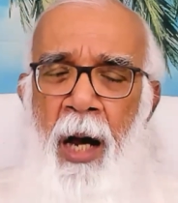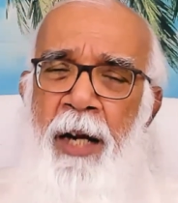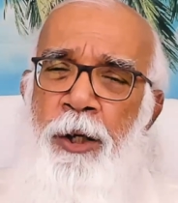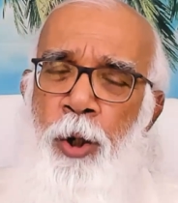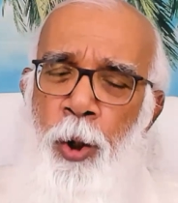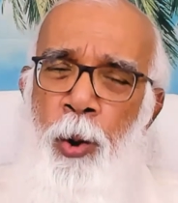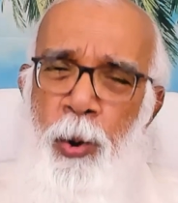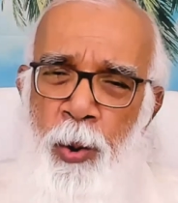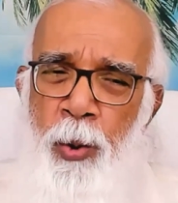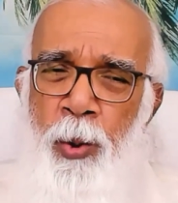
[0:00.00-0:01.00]
I
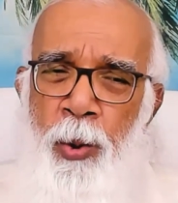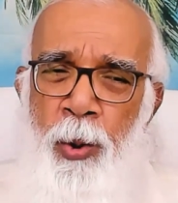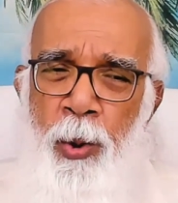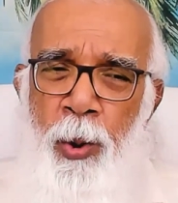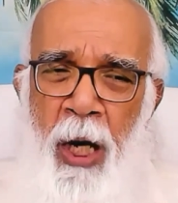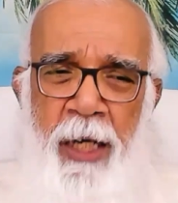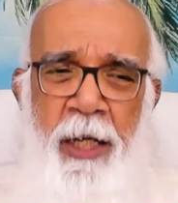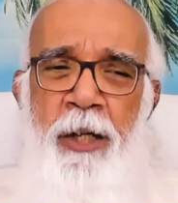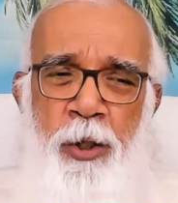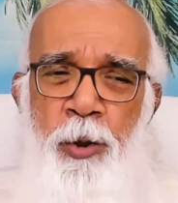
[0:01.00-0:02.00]
know I
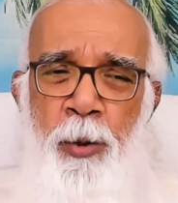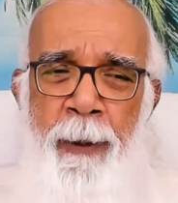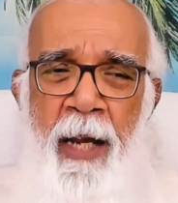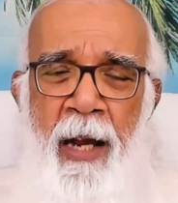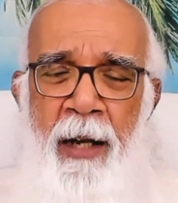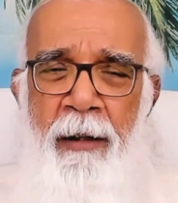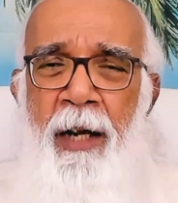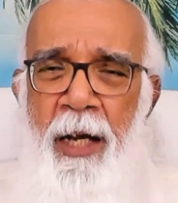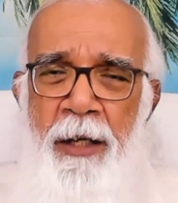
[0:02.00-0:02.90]
need not to be angry,